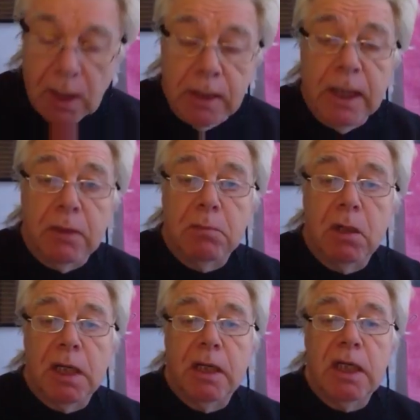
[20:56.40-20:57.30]
Now,
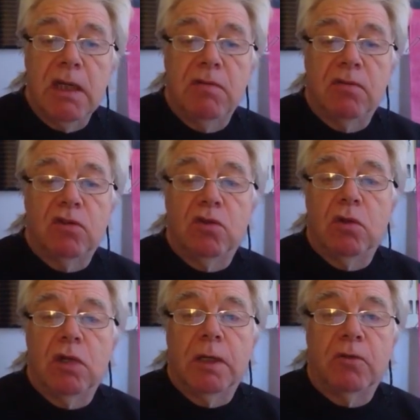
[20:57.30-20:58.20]

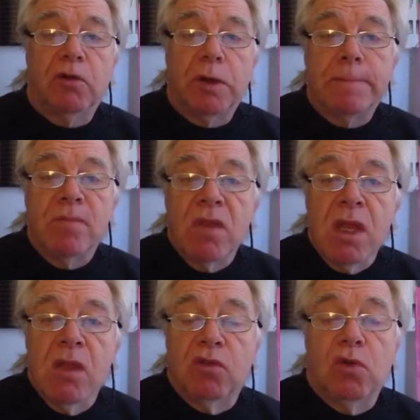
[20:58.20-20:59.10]

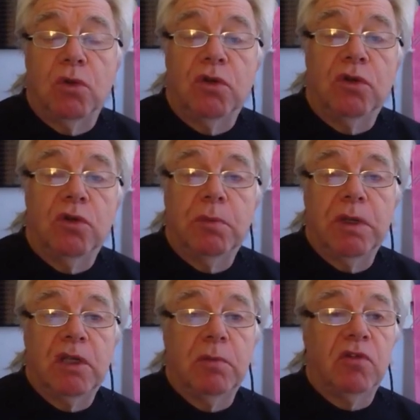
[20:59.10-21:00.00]
StoreDot do
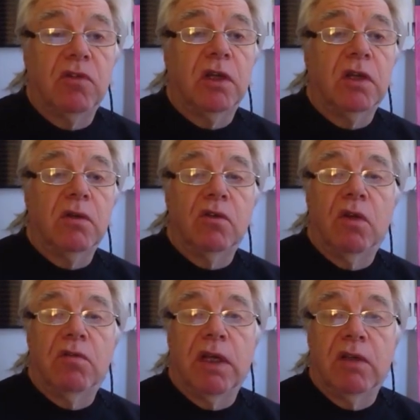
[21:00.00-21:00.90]
appear to be
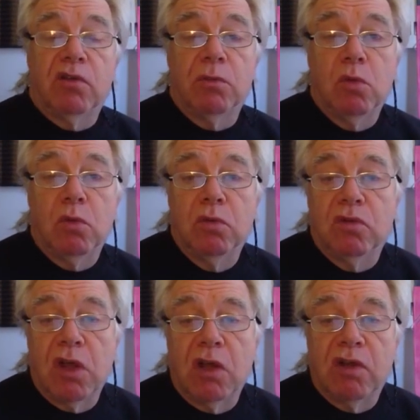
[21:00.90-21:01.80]
a fairly small
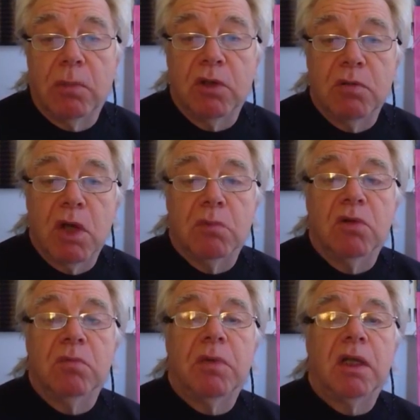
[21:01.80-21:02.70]
startup at the
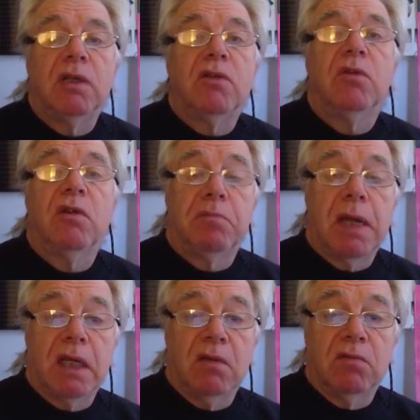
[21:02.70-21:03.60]
moment, but they do have
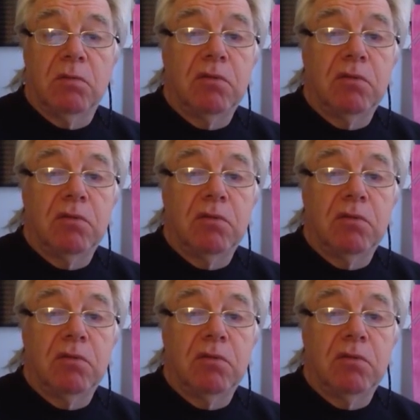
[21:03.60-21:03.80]
backing from